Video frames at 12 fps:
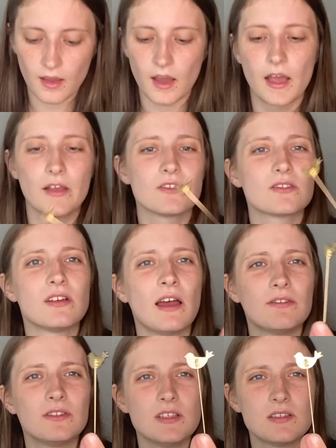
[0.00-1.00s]
I also
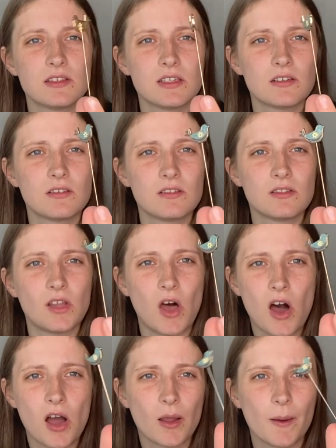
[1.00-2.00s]
have these little
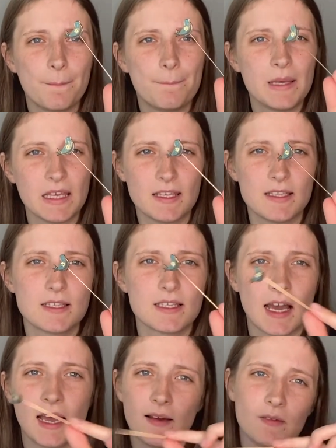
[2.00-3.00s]
long pins.
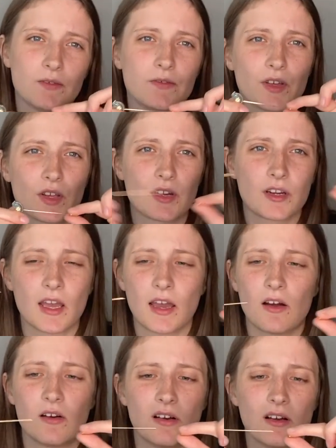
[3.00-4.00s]
I haven't figured
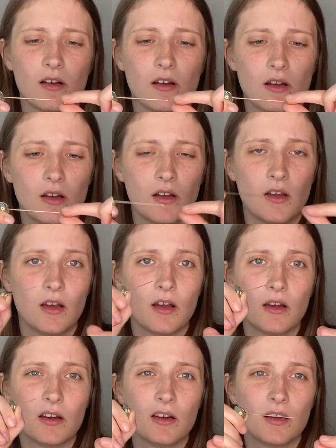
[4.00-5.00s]
out
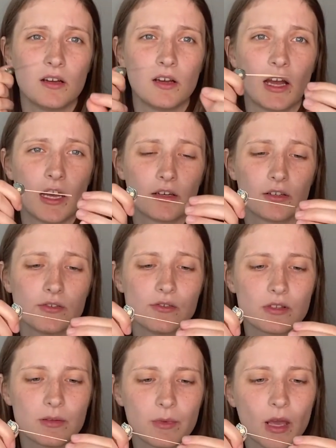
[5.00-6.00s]
how to
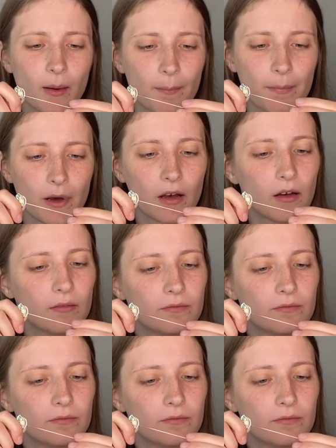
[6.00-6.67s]
use them yet, but